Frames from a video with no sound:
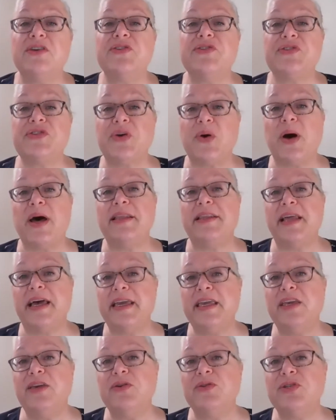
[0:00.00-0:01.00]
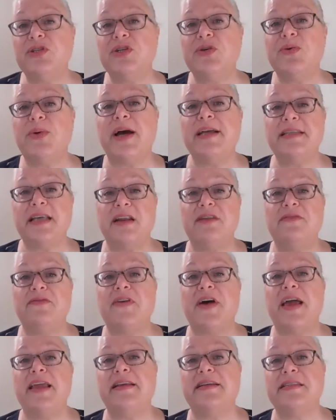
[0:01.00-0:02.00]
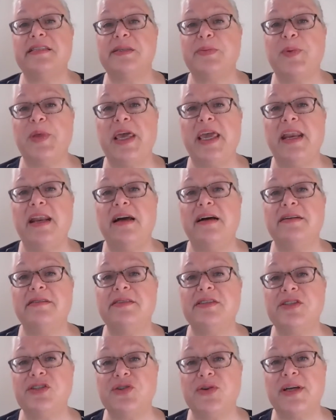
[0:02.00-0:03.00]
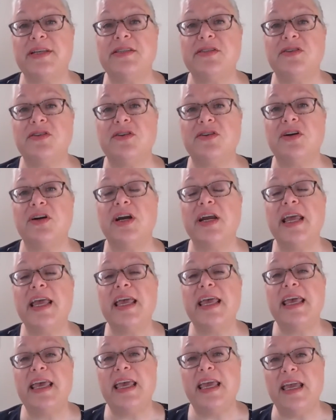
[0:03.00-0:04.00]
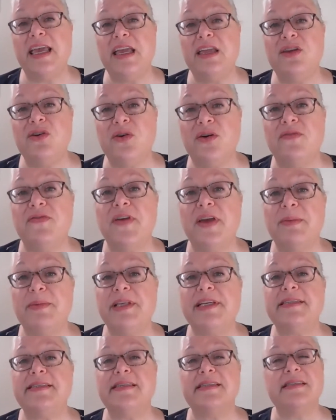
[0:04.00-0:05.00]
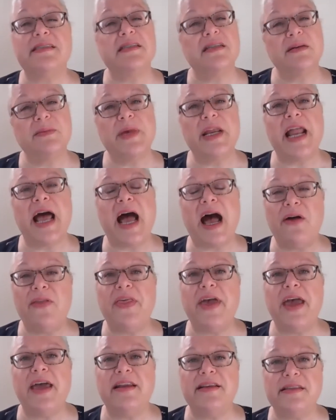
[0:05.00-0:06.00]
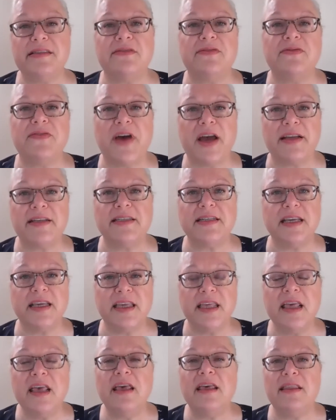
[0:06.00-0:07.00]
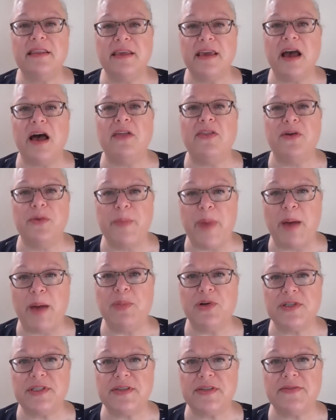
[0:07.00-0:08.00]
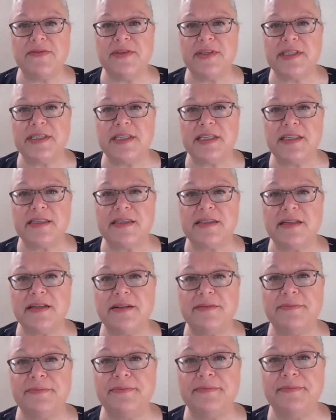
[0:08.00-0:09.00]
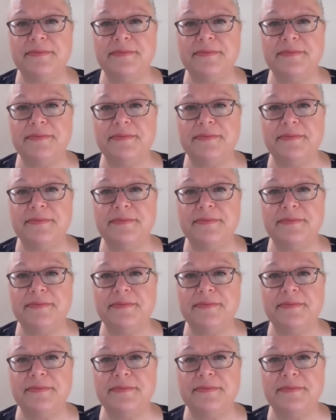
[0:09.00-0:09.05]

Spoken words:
So I'd like you to identify and explain a stressor in your family system and how that is affecting the other members of the system.